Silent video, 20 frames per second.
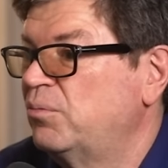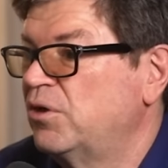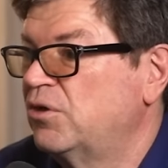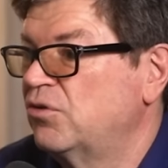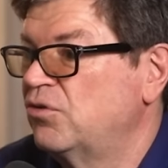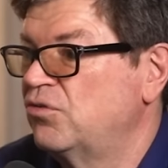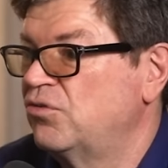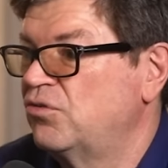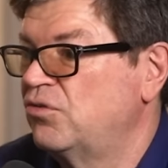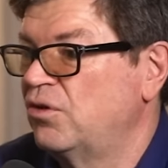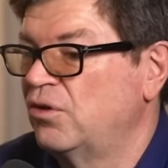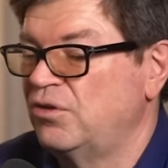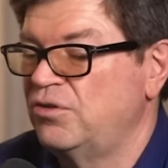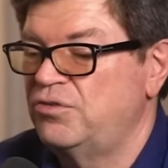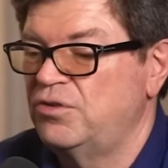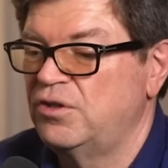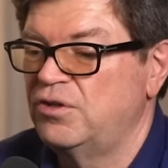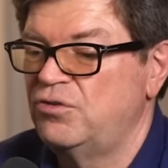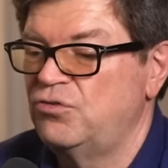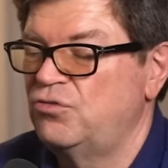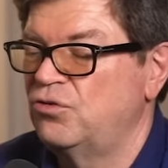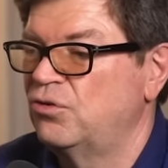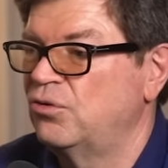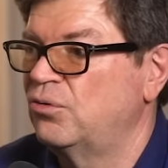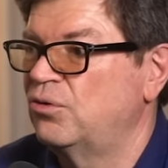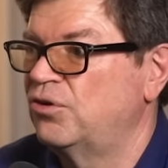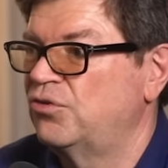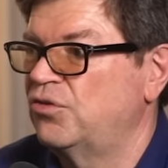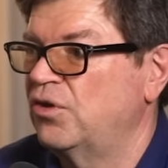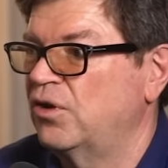because the only thing it needs to
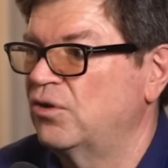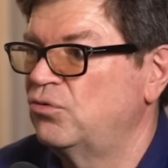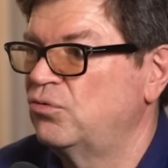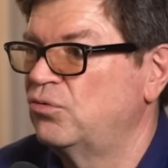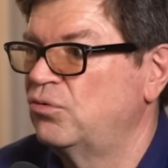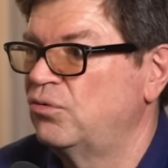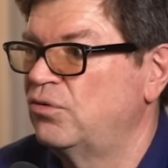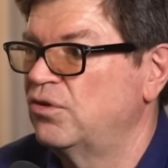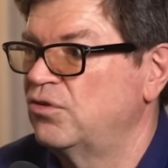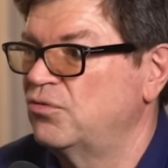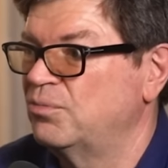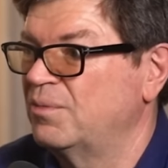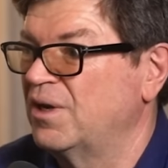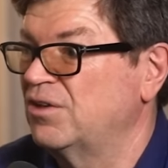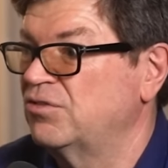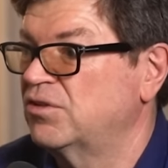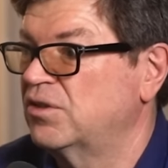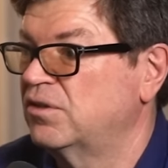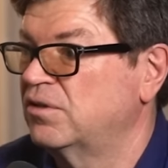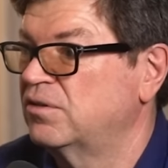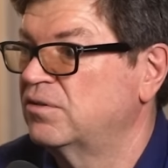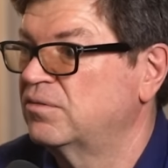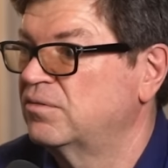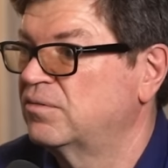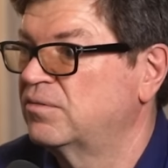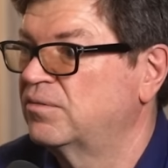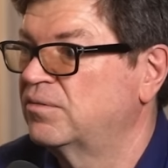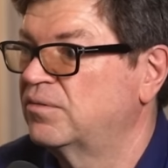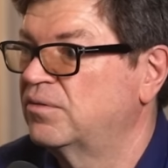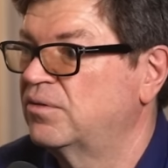know is how to do this masking.
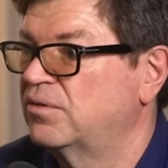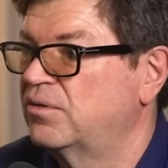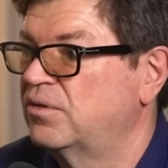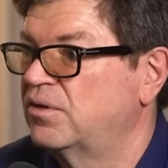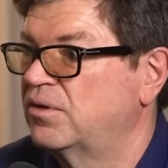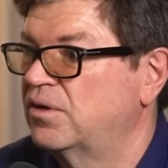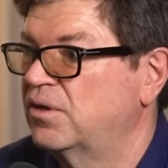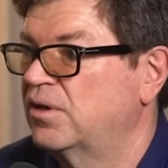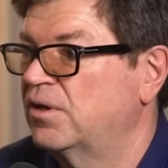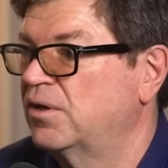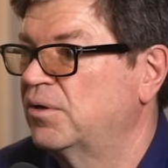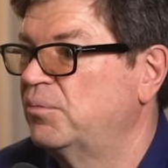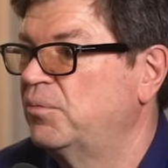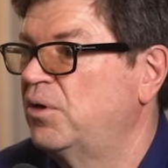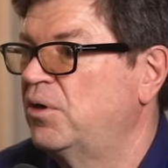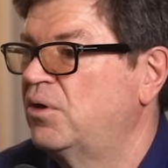Mm -hmm. uh,